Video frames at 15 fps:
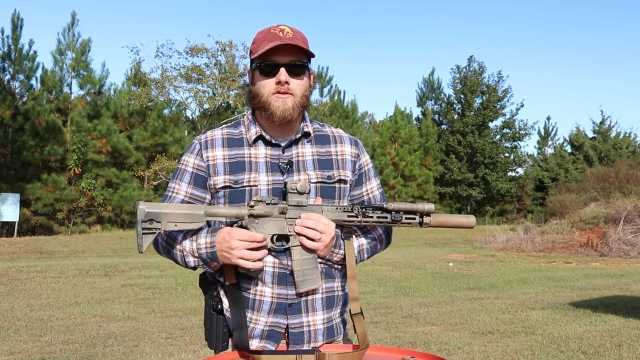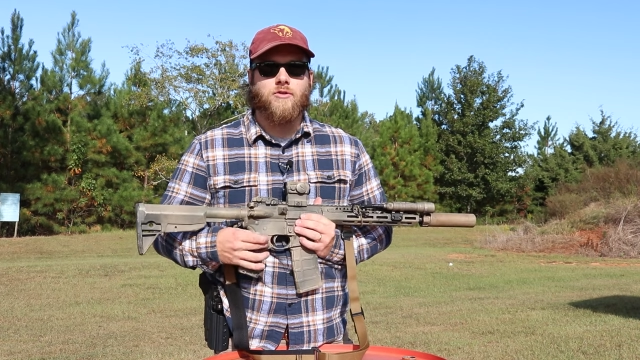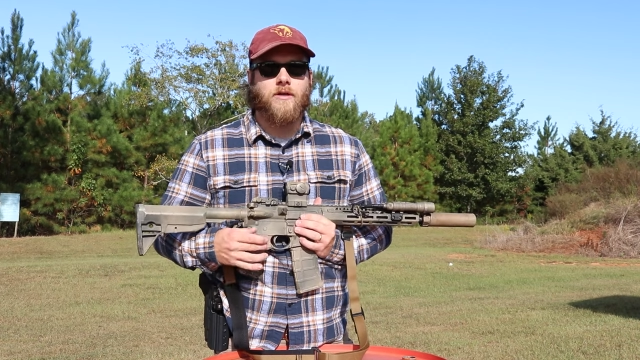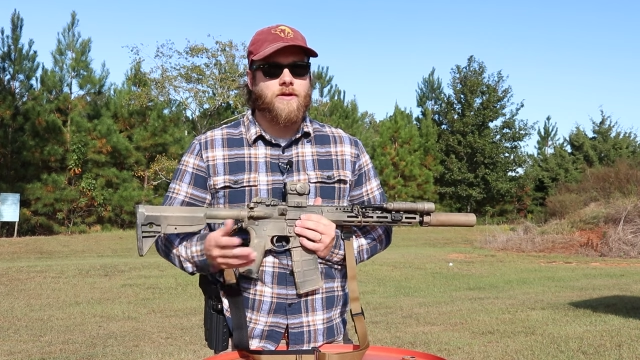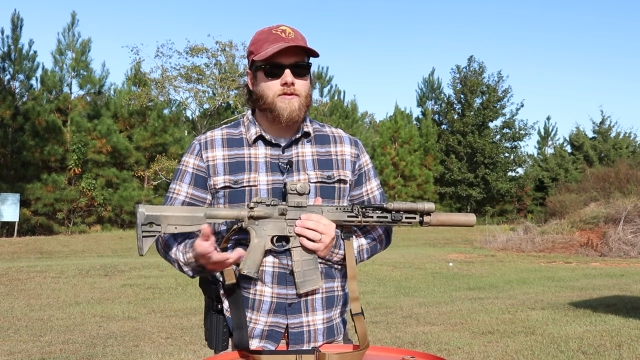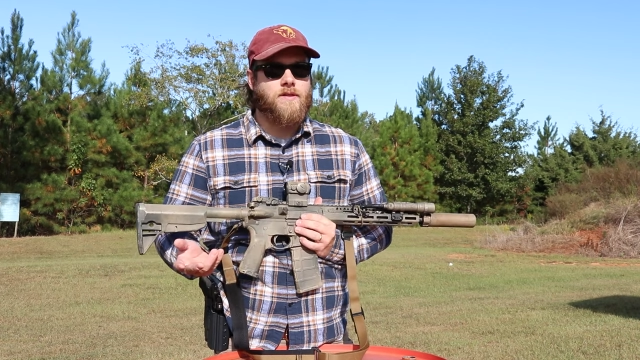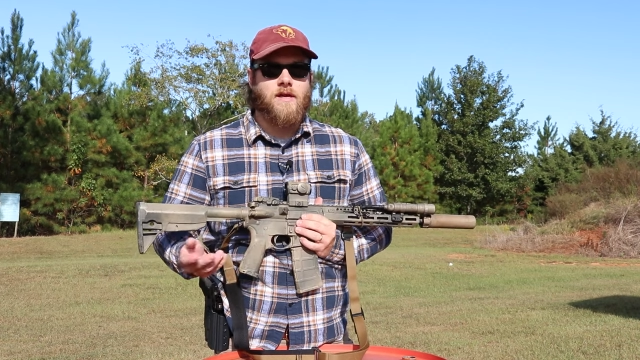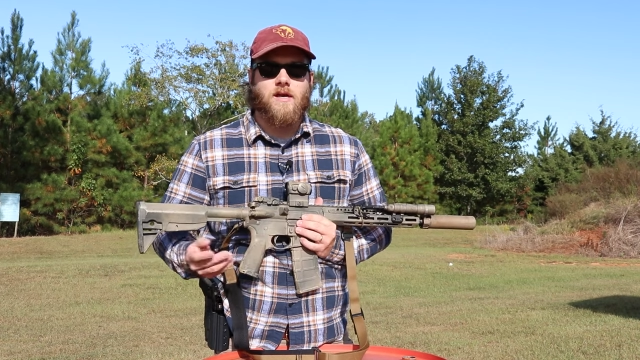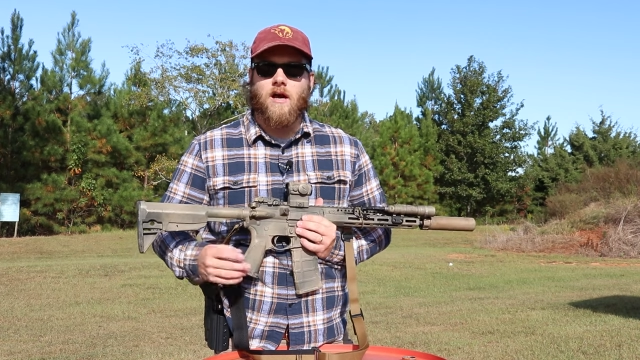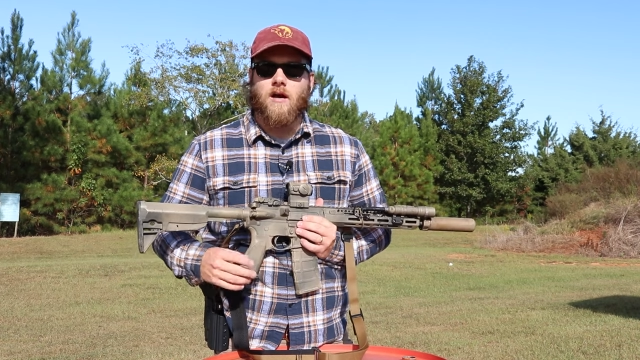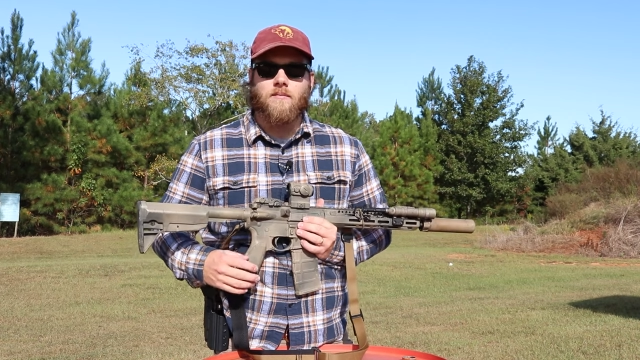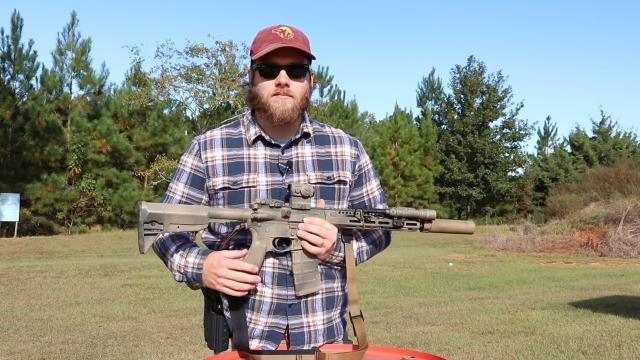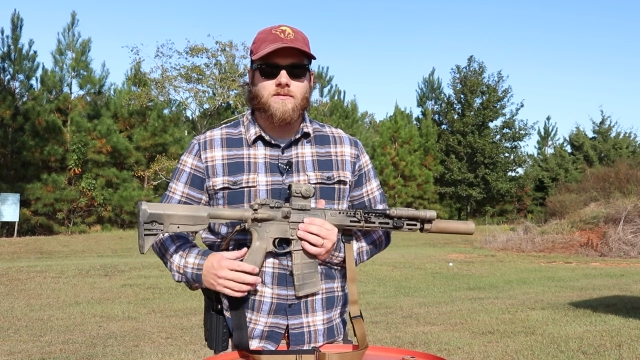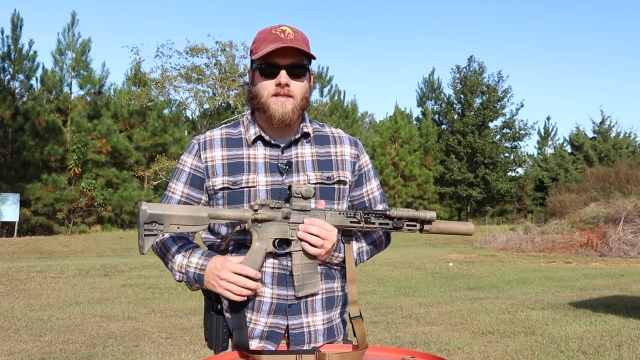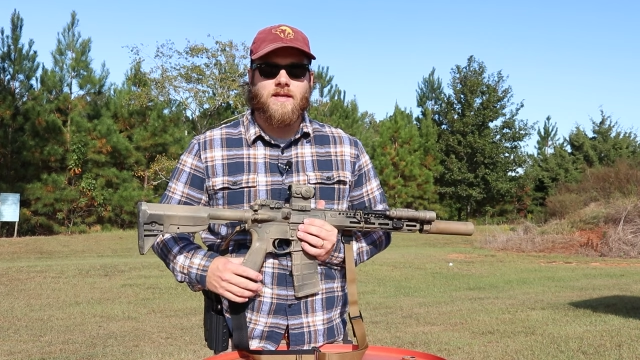trigger that
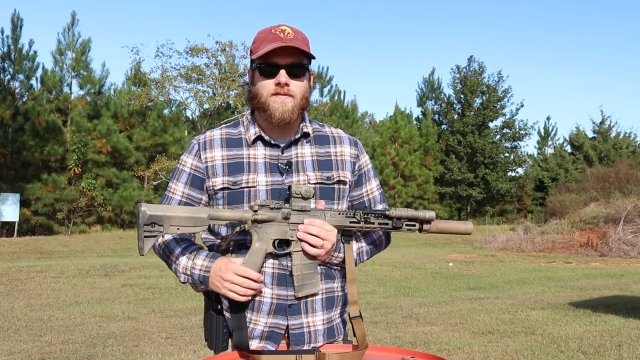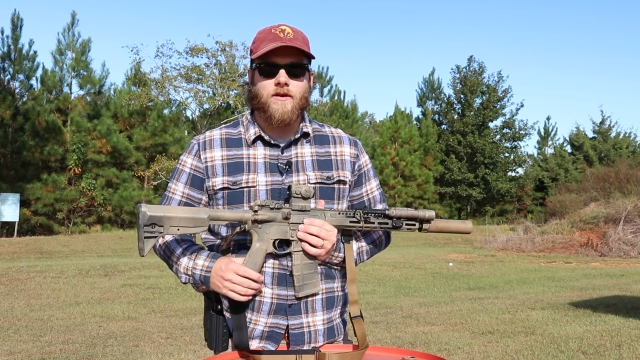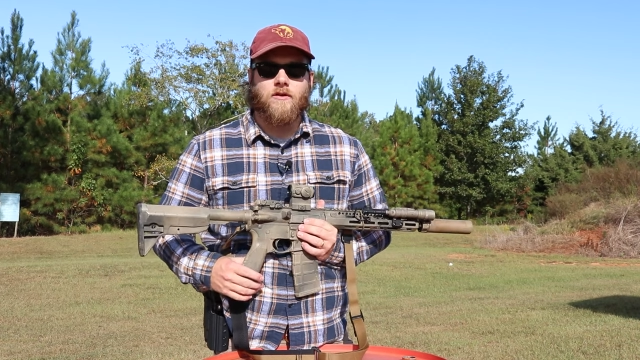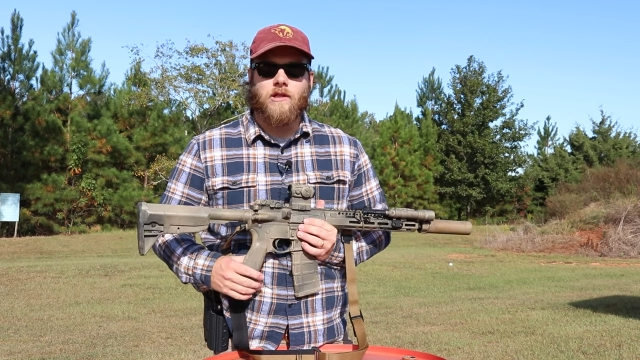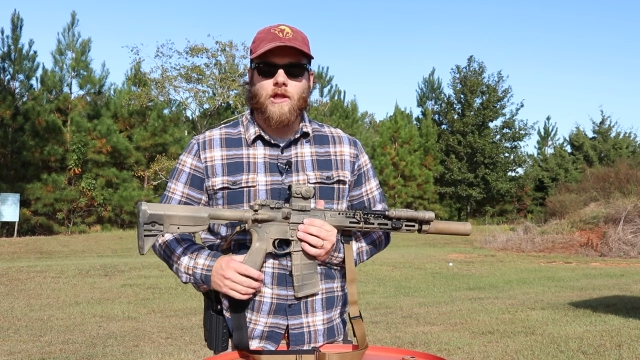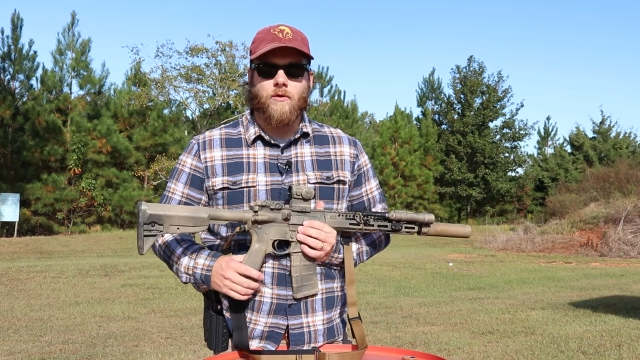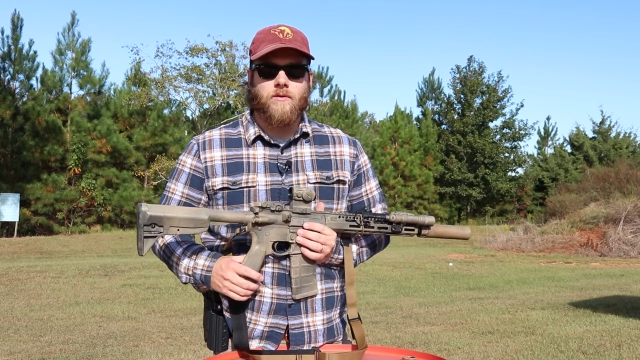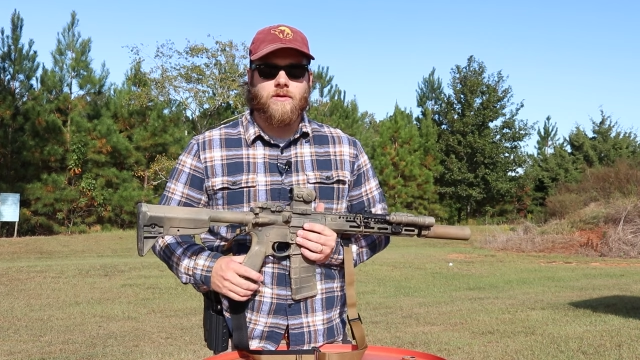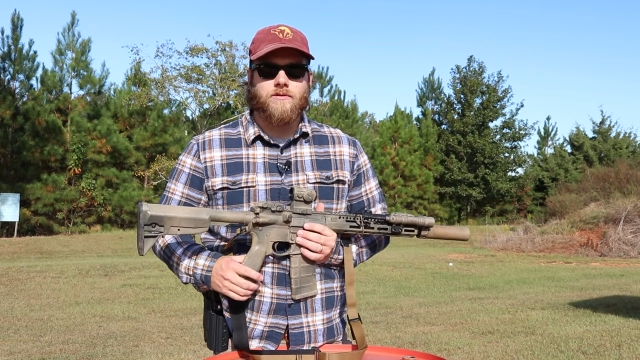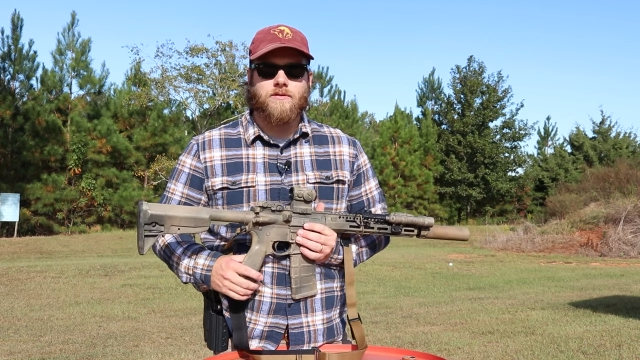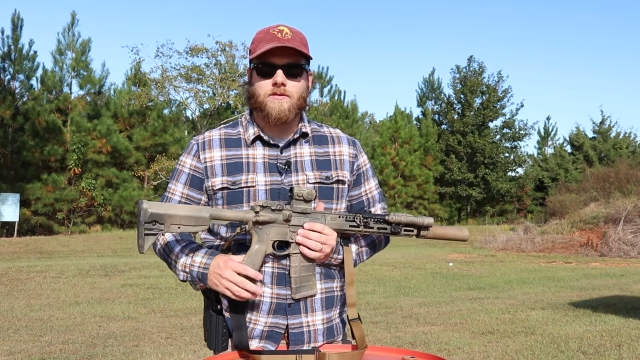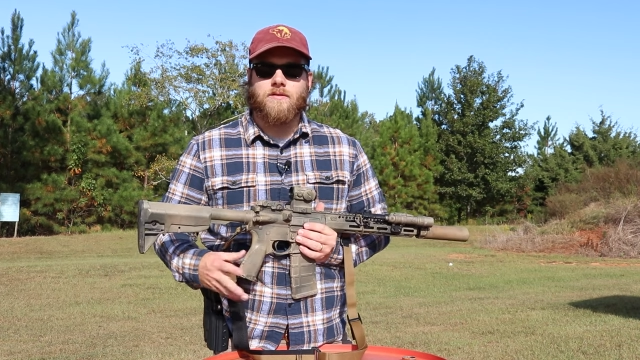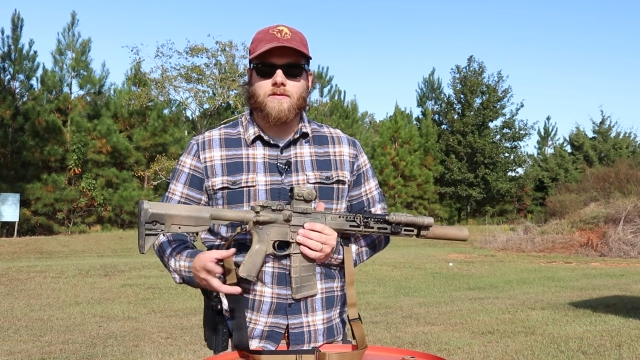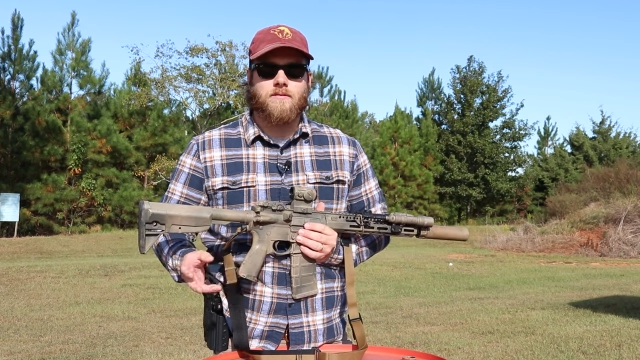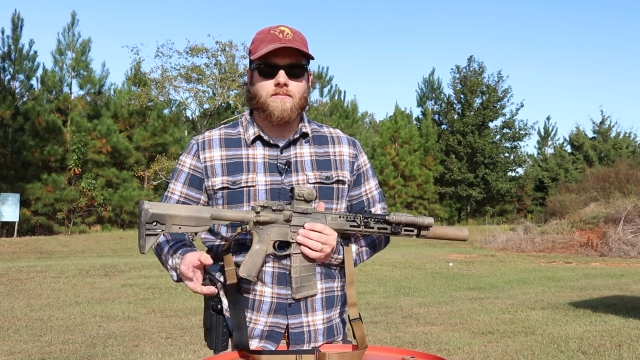comes in their lowers.